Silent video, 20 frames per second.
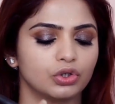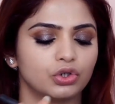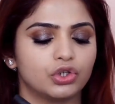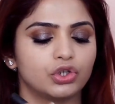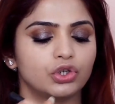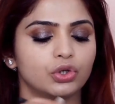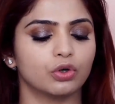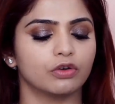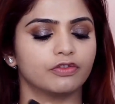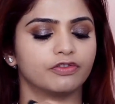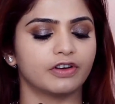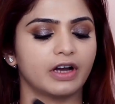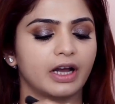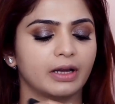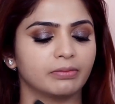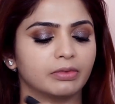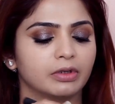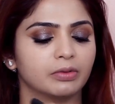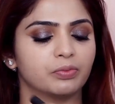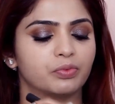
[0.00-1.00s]
duo
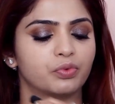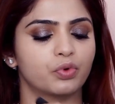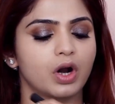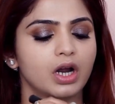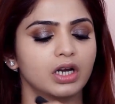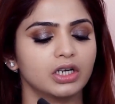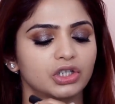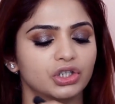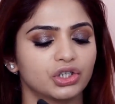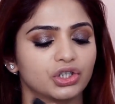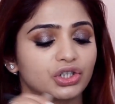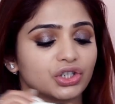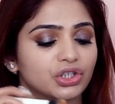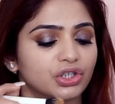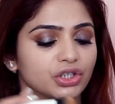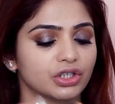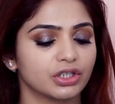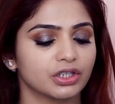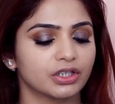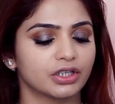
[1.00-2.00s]
fiber brush
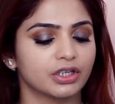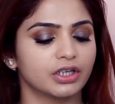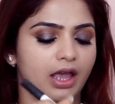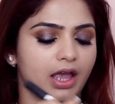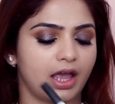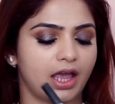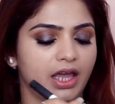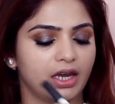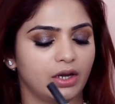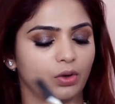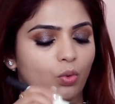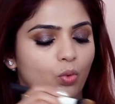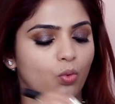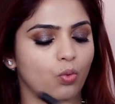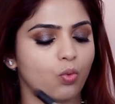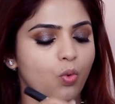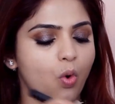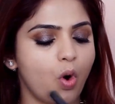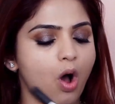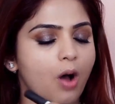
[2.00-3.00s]
and
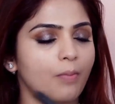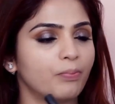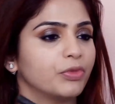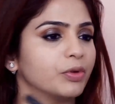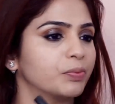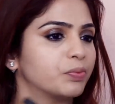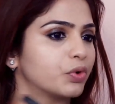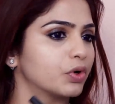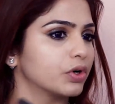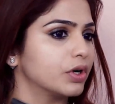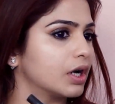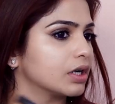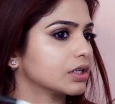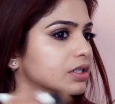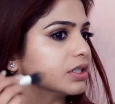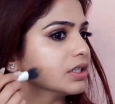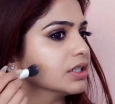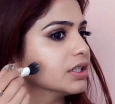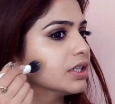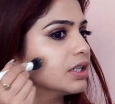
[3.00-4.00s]
warm the
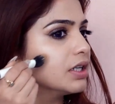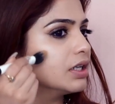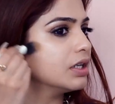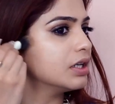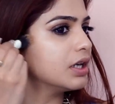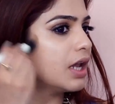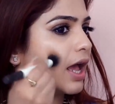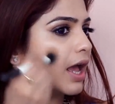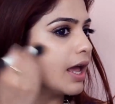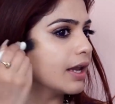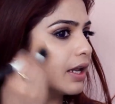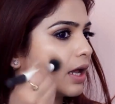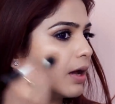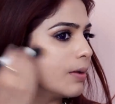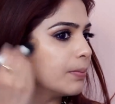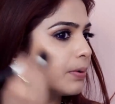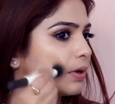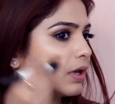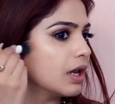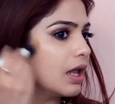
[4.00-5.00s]
product a little and
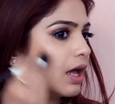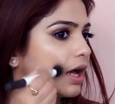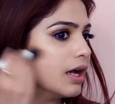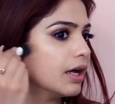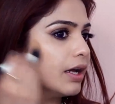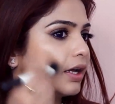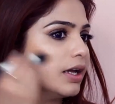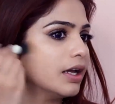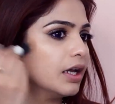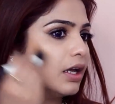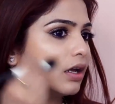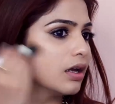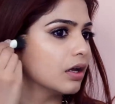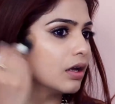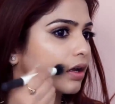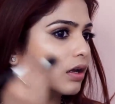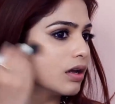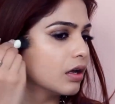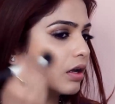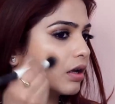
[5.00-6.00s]
apply
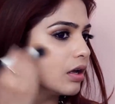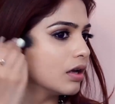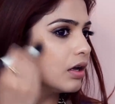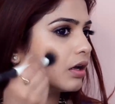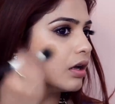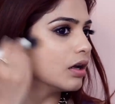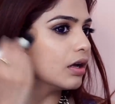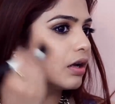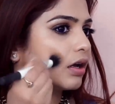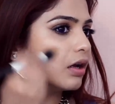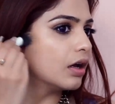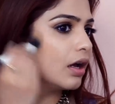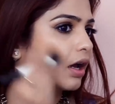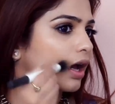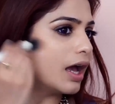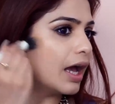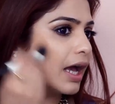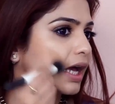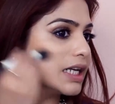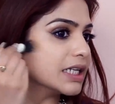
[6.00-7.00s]

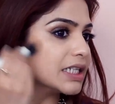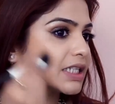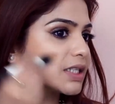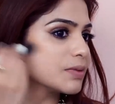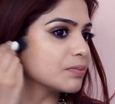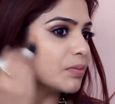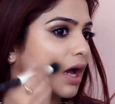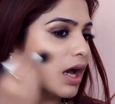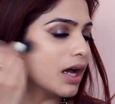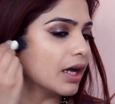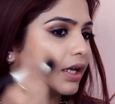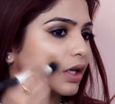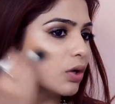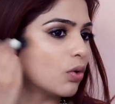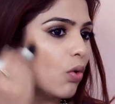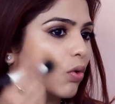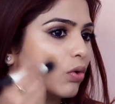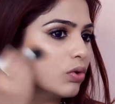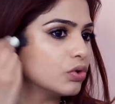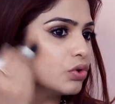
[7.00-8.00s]
as my
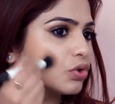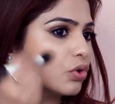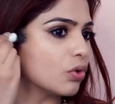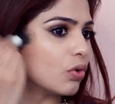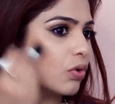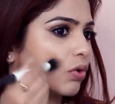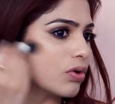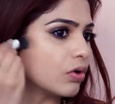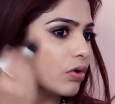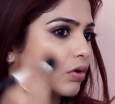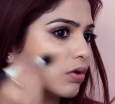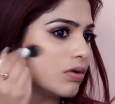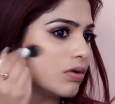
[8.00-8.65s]
contour.